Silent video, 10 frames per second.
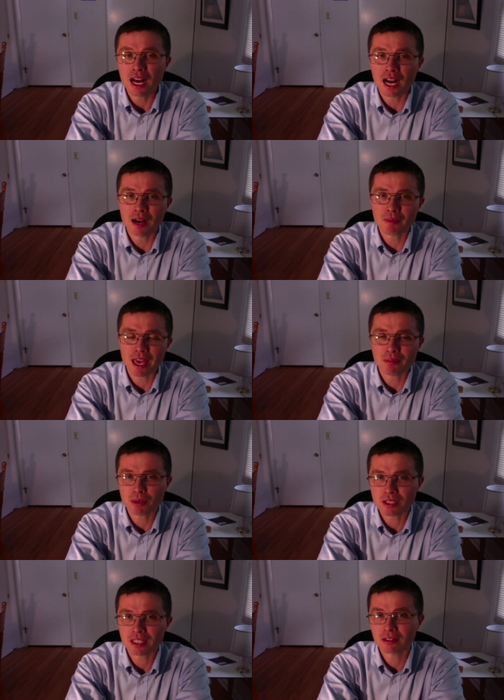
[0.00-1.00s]
a
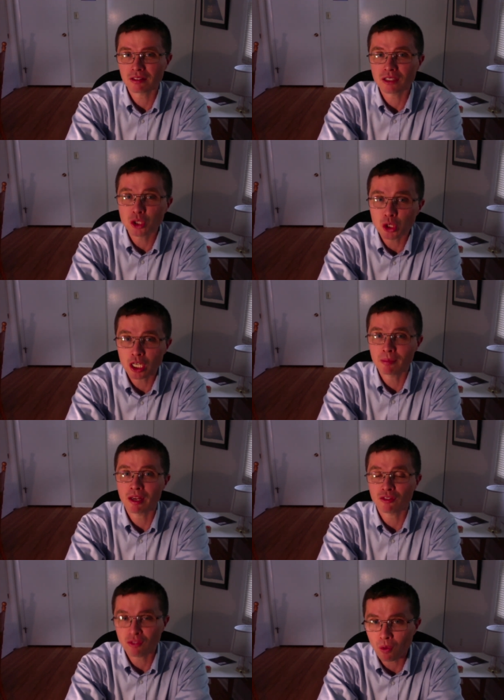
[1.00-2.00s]
particularly
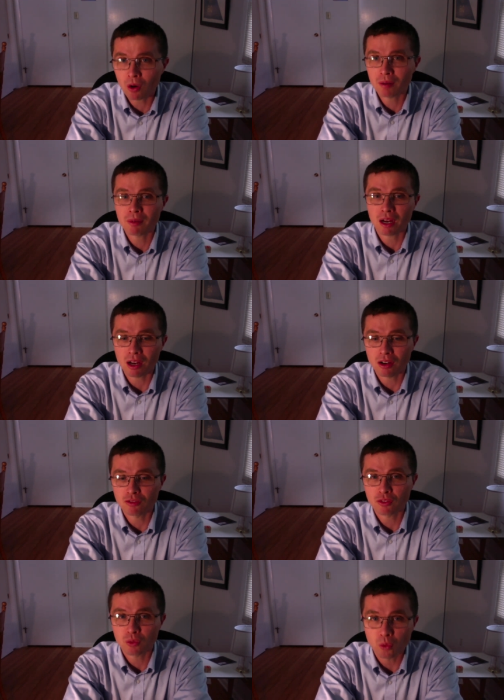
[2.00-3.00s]
legitimate form of